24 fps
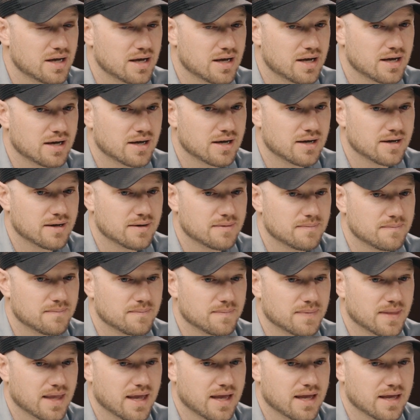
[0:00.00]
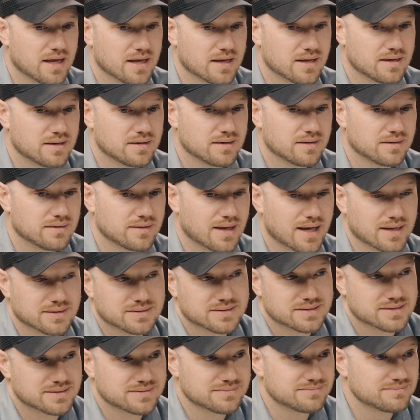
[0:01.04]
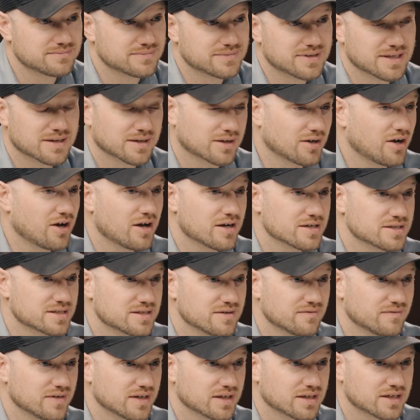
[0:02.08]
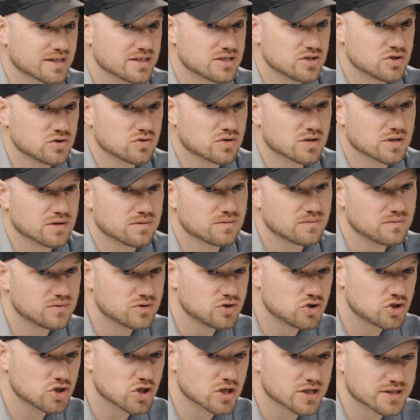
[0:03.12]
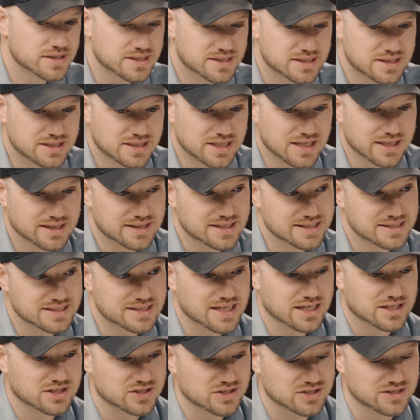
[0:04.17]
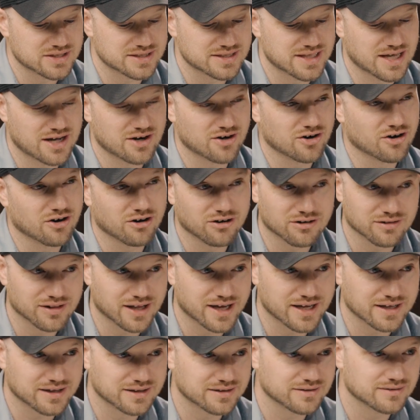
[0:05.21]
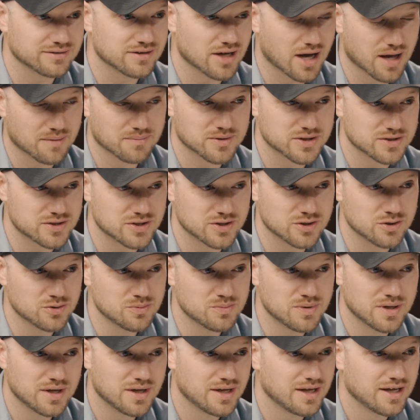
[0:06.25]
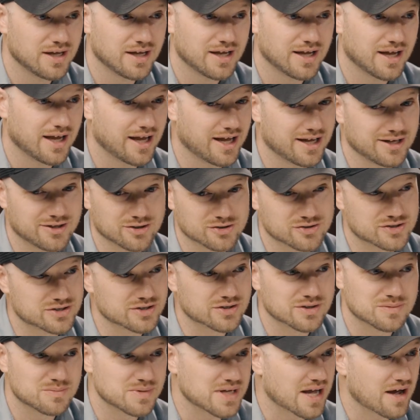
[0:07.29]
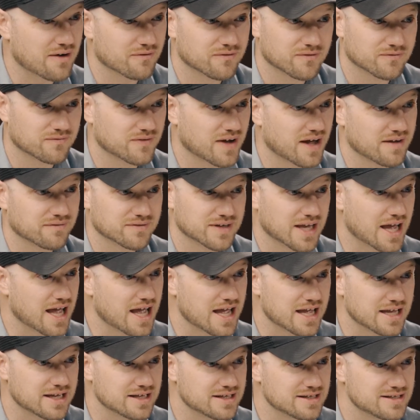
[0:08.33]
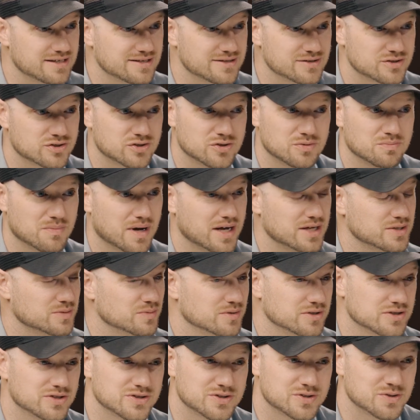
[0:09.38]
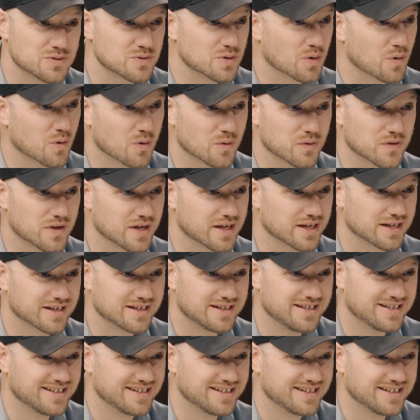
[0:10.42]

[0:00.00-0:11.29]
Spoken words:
Mm-hmm. And that's the cost of it, because you could just get the sections that are like knob and tube, and you're still going to be out for $5K. So you might as well just do the whole thing.